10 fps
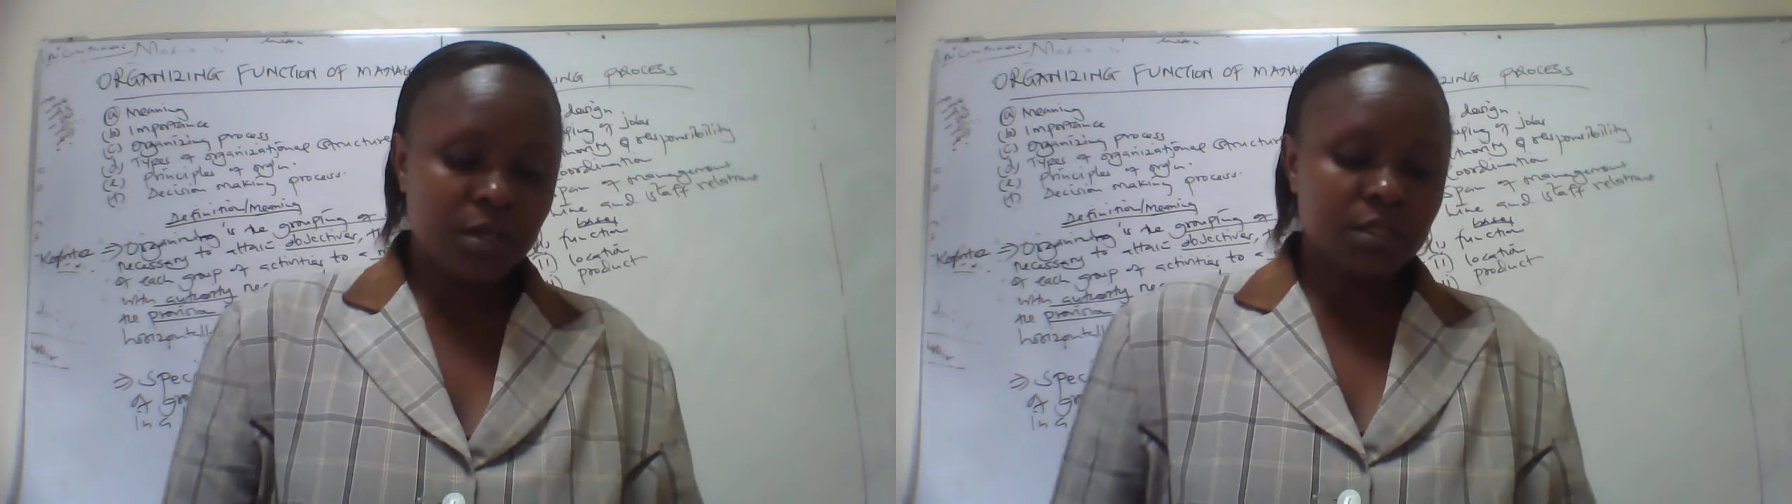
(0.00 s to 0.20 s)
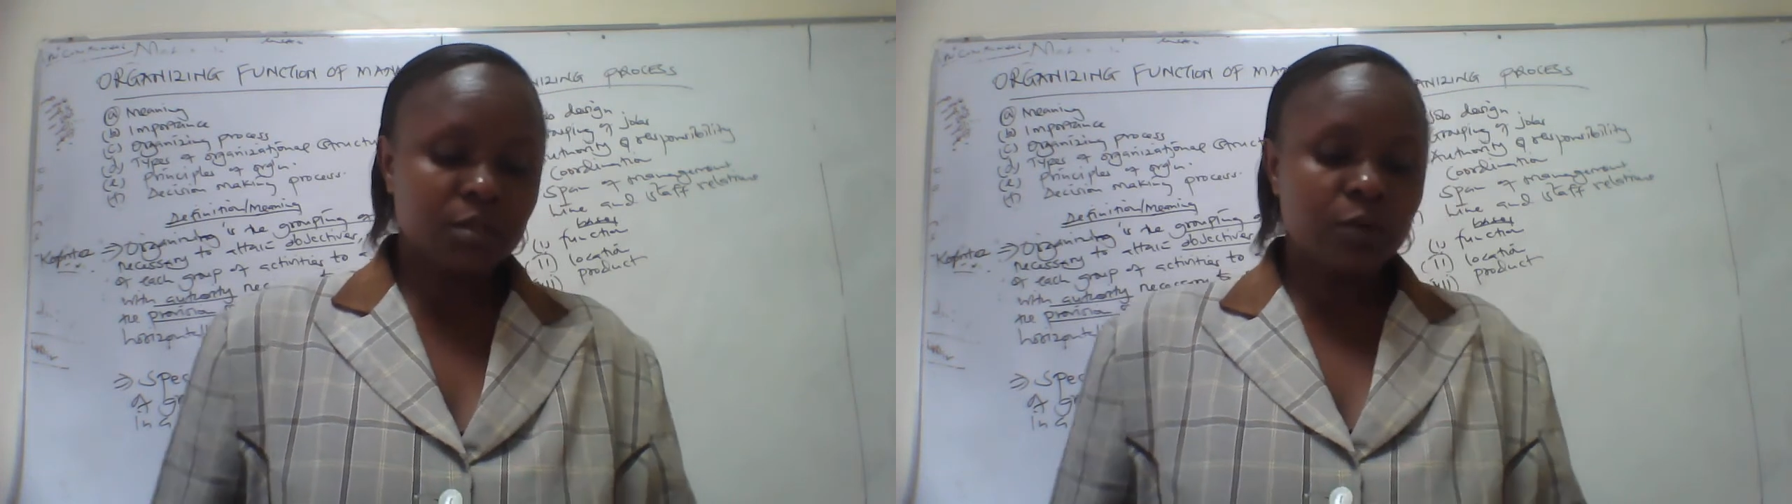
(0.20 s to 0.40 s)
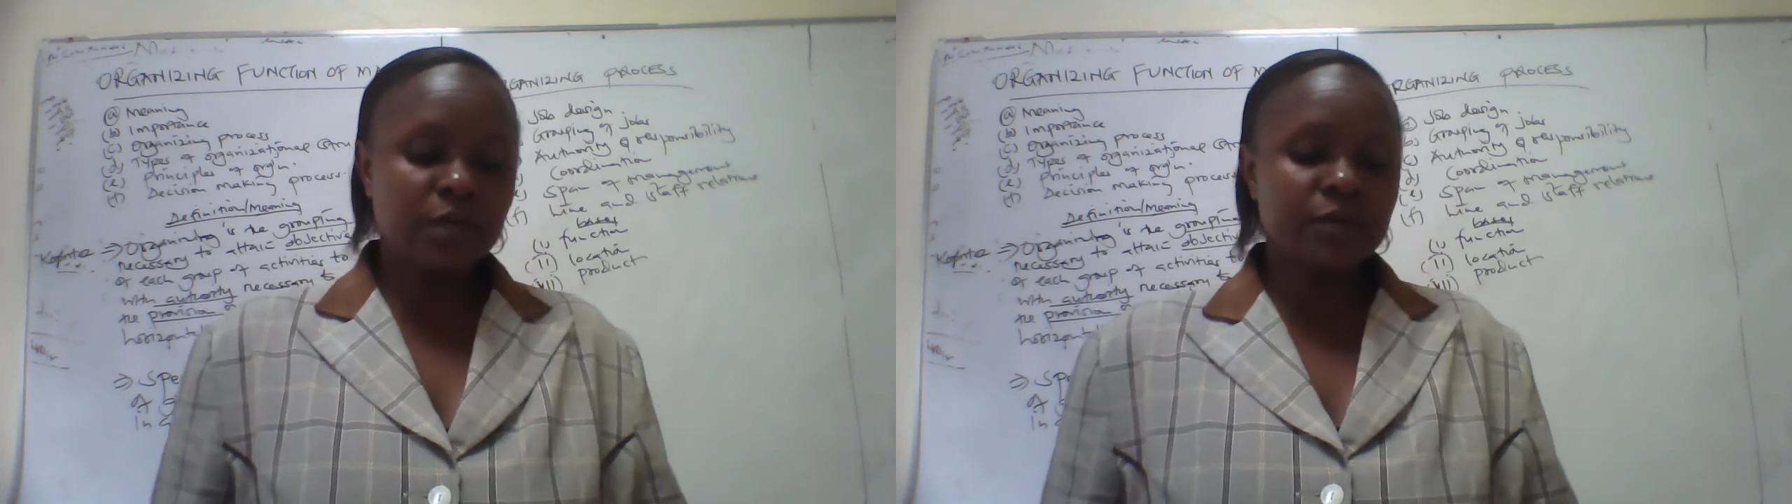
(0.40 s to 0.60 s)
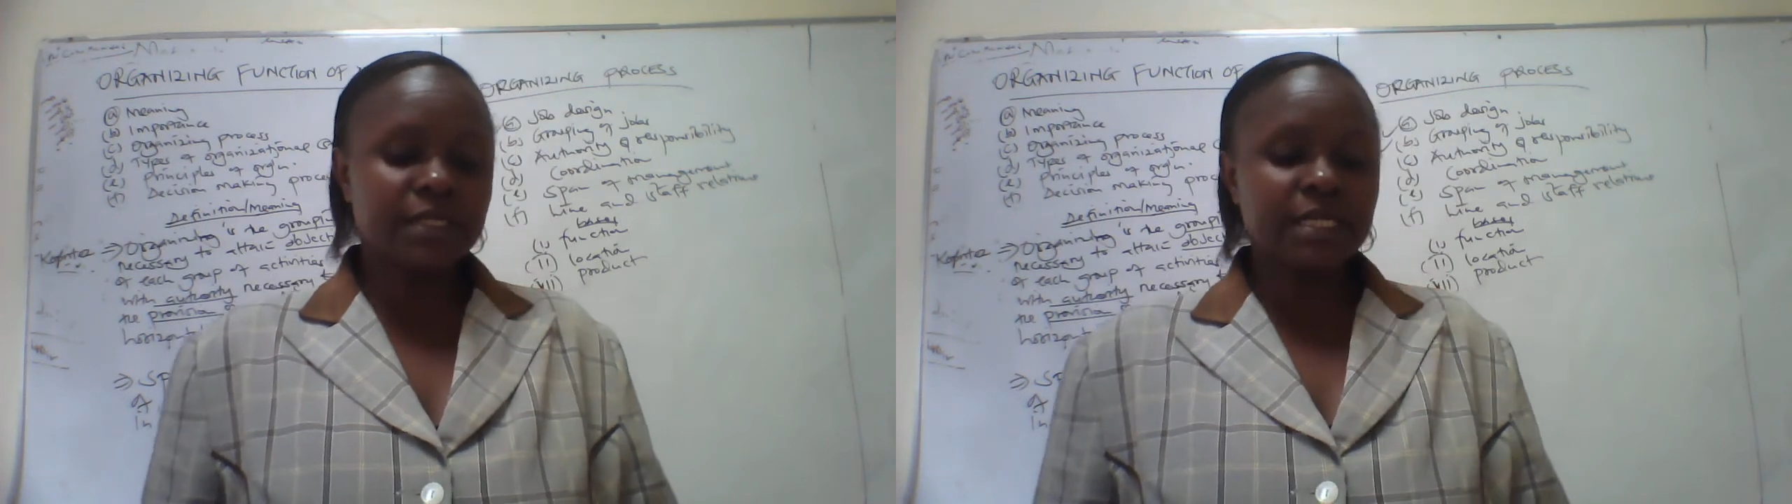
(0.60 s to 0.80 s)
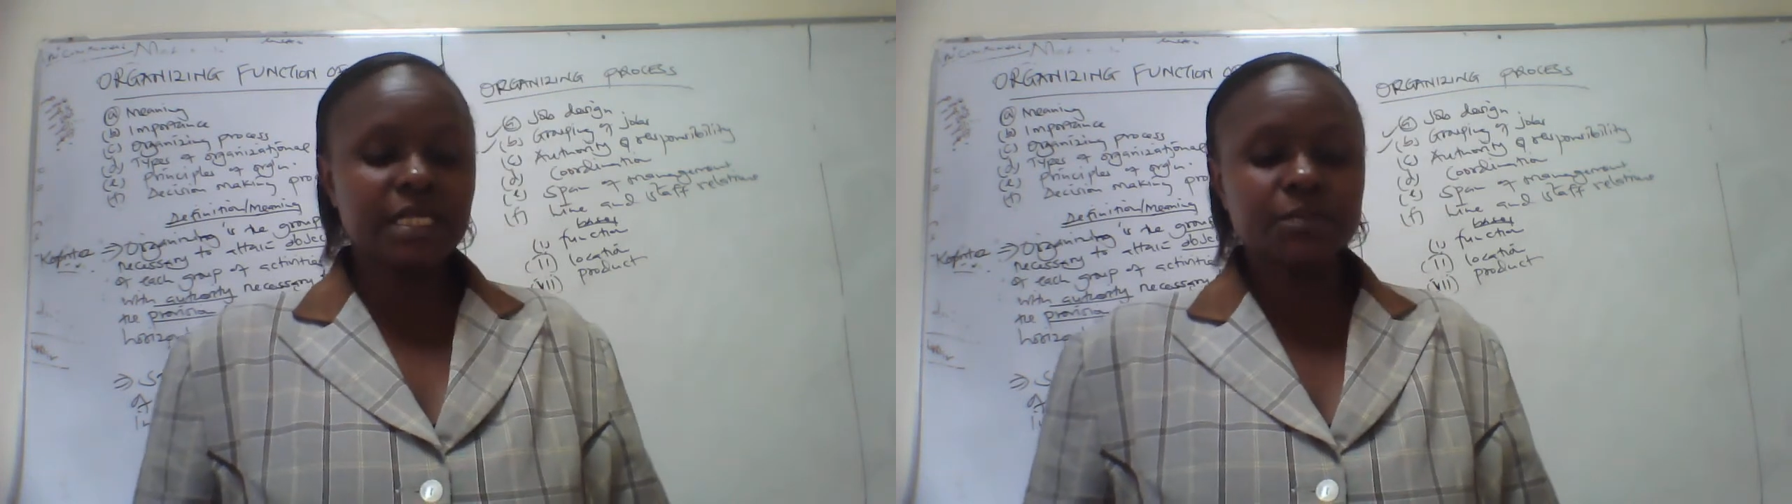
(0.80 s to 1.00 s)
So when we
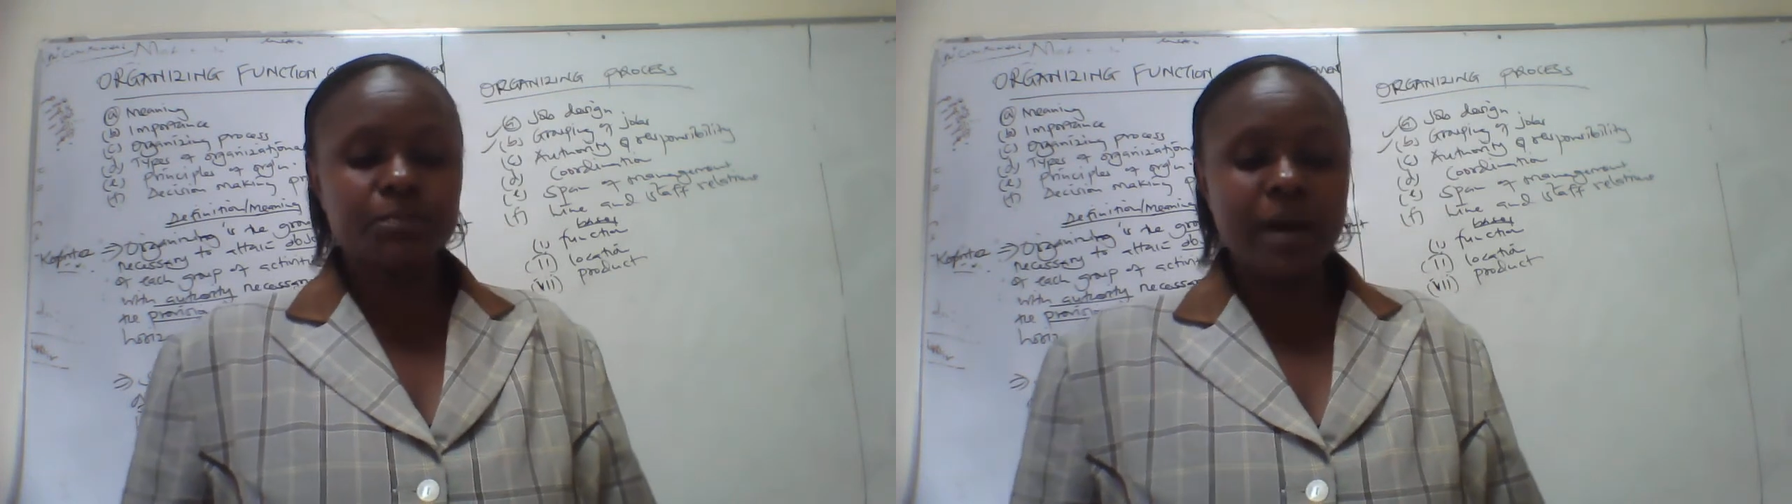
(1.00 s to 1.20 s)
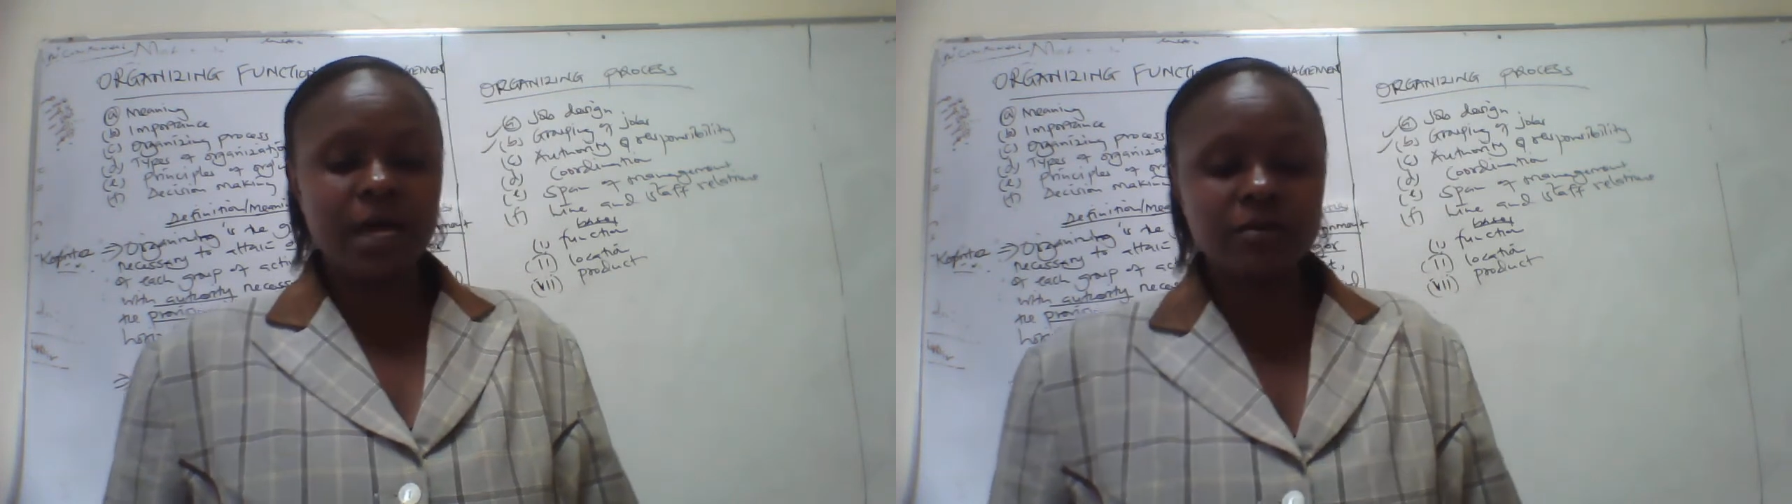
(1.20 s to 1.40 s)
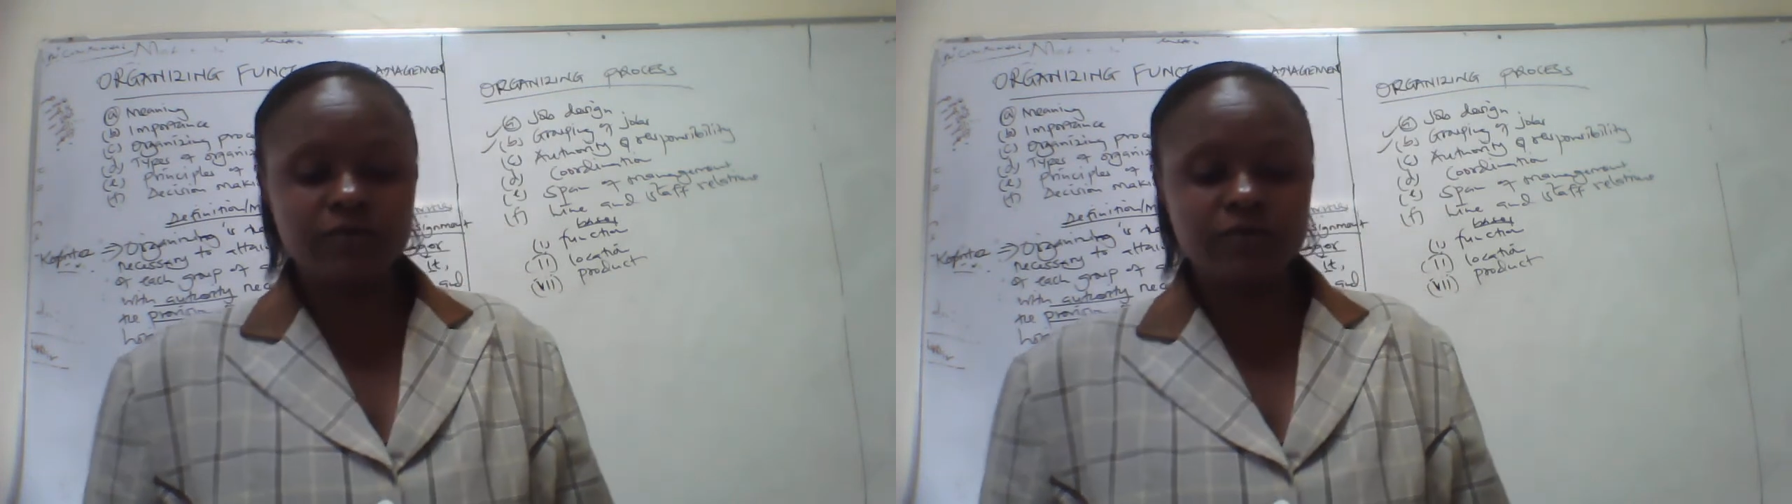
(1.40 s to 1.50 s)
say span